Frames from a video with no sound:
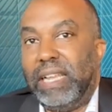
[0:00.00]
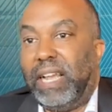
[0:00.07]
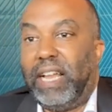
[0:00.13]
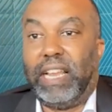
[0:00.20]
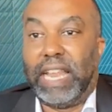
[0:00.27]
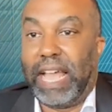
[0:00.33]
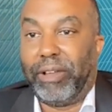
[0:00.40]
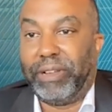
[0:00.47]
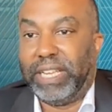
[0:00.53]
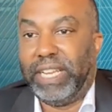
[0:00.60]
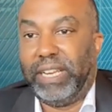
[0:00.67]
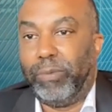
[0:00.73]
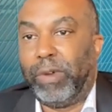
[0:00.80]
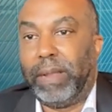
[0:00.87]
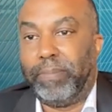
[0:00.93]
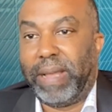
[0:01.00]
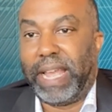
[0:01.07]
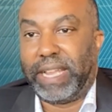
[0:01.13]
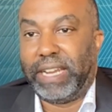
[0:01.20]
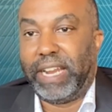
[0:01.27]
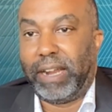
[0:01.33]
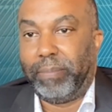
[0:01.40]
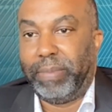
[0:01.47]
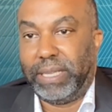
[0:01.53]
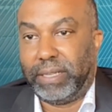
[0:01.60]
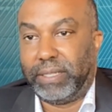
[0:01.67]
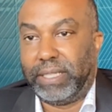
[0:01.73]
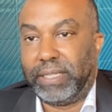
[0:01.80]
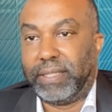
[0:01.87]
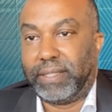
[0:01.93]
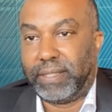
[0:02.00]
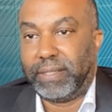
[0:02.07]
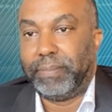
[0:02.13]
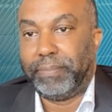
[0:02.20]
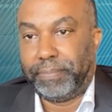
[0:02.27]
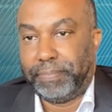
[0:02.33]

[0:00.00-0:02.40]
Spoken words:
allowing anyone back in our buildings.